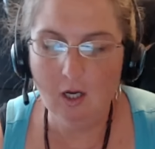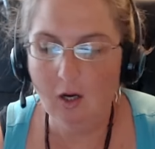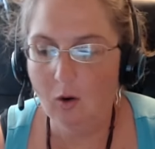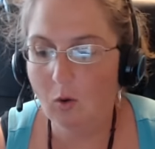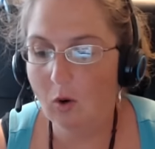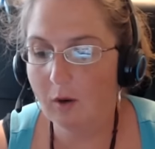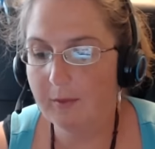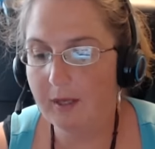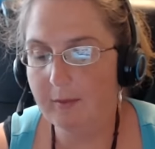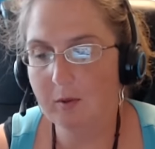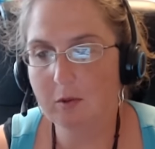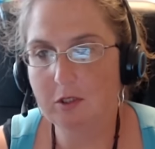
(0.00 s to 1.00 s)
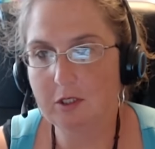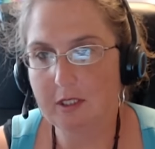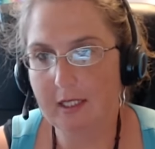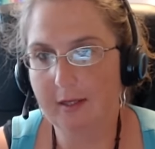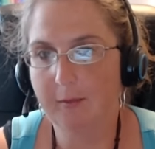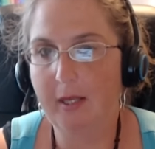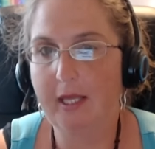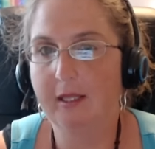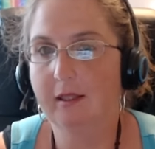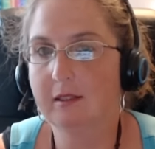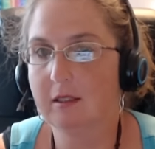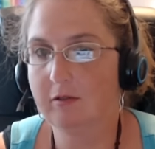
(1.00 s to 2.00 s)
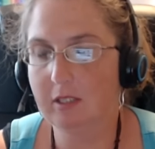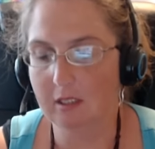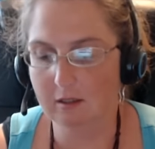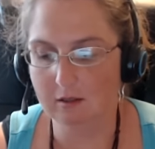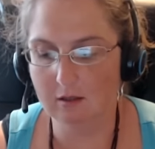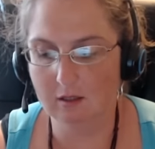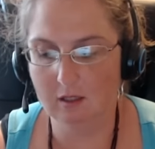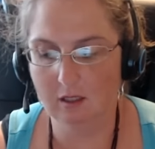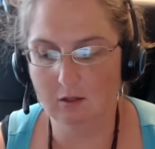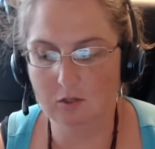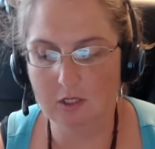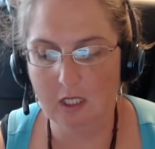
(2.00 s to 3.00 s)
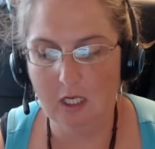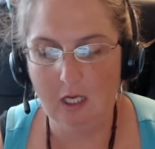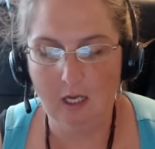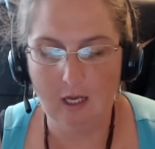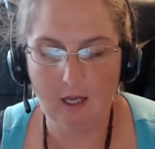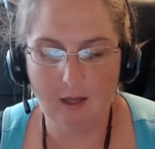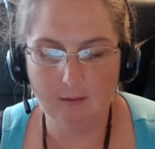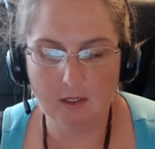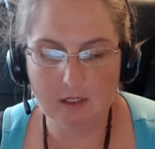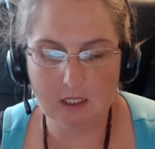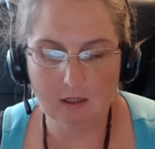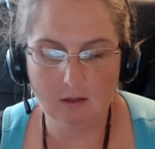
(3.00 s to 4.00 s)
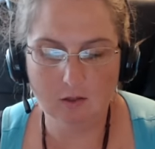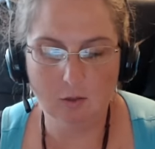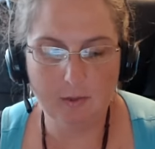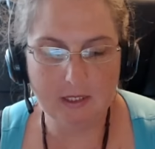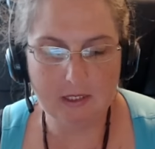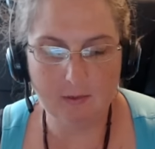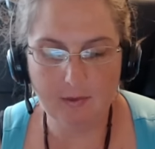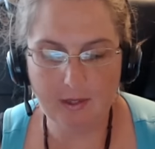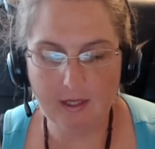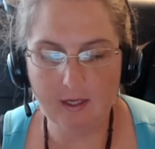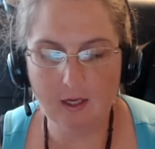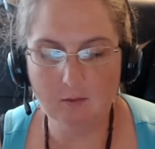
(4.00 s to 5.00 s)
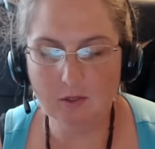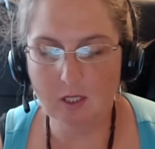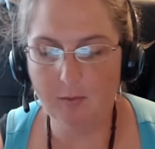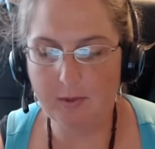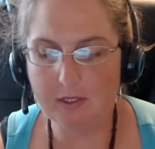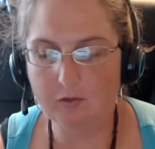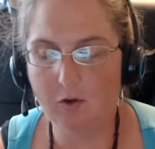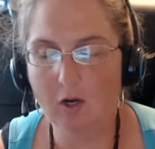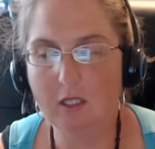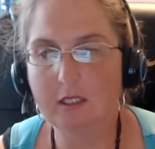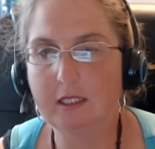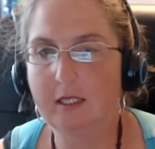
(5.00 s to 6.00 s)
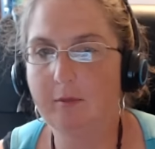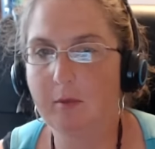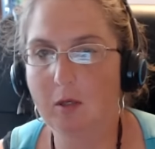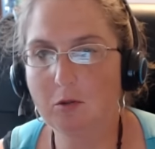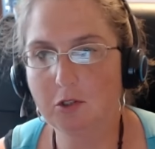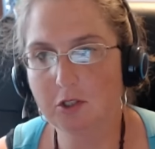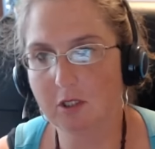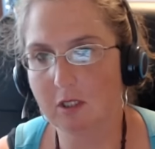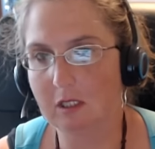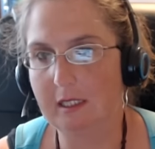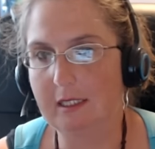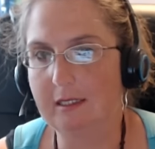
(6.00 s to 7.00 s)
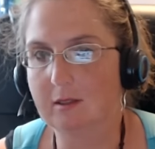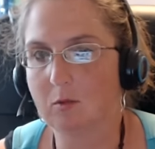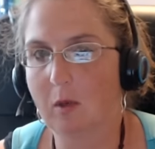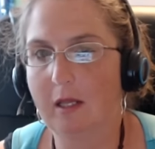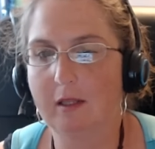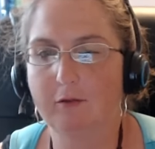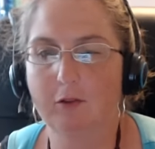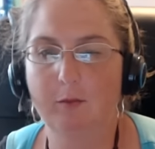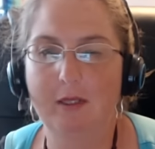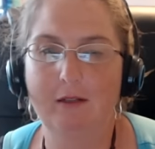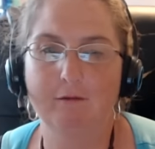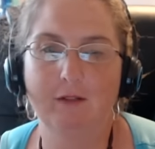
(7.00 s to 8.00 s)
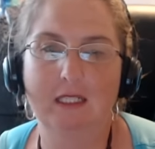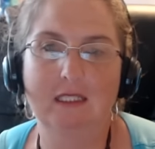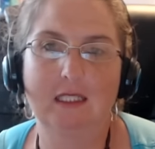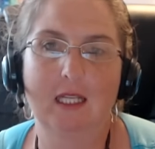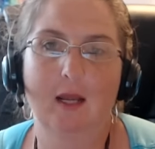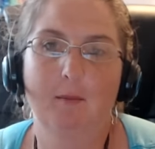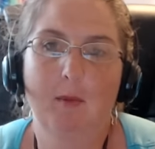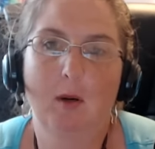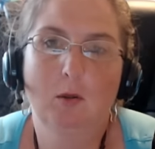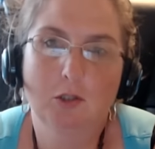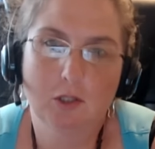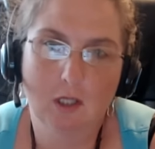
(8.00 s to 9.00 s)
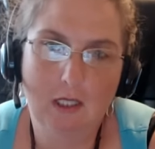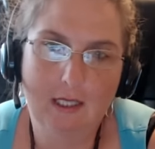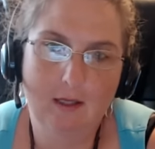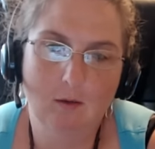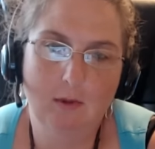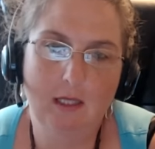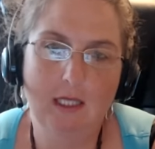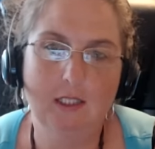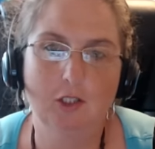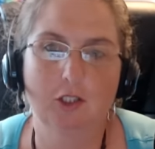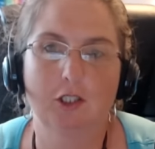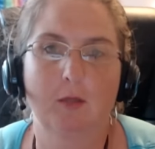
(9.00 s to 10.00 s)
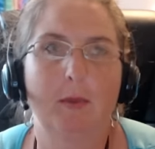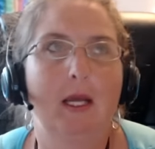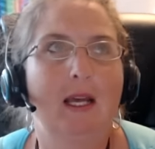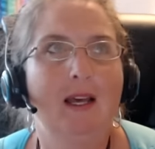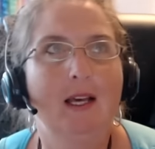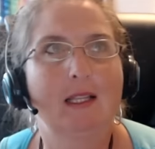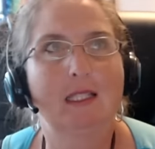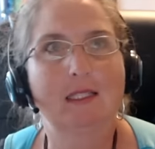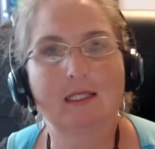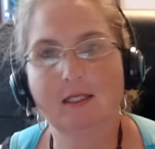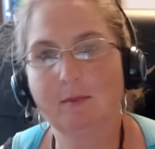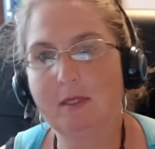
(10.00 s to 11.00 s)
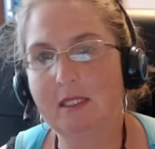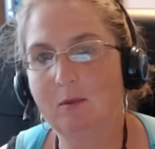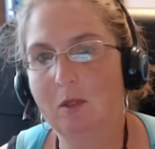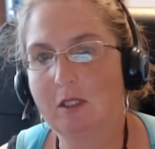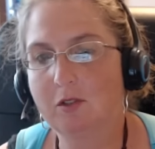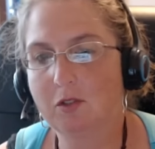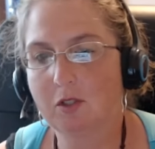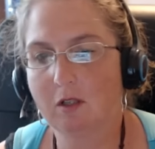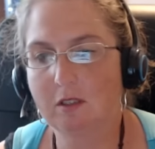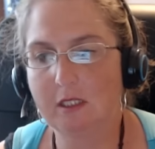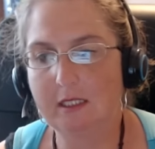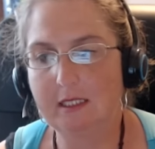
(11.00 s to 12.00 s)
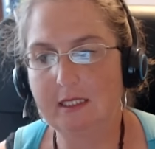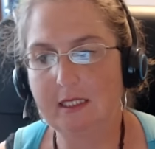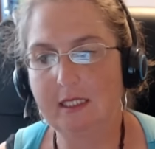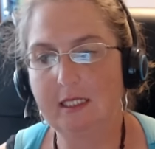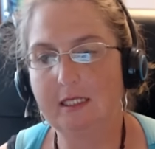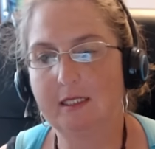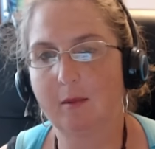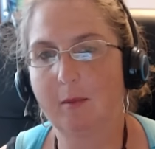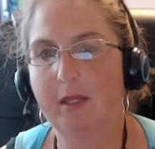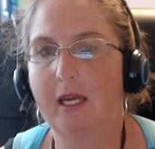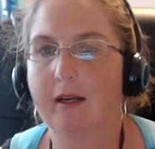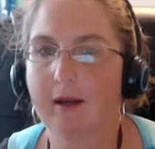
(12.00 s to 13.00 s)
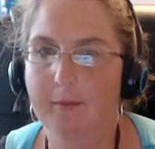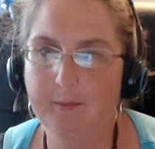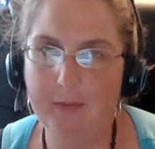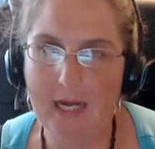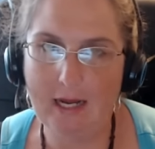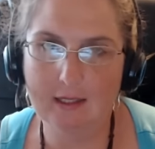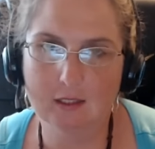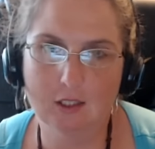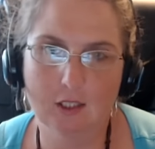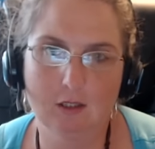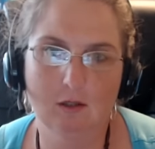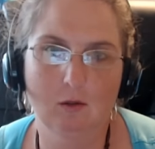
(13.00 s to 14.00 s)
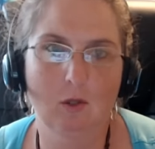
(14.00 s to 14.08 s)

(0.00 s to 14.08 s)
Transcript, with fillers: Or maybe we're just getting paid the dividends on those. Um, this can also be something that comes up as far as emotionally as well. If you've been investing emotionally in a relationship, this can be where you start to see some of that come back to you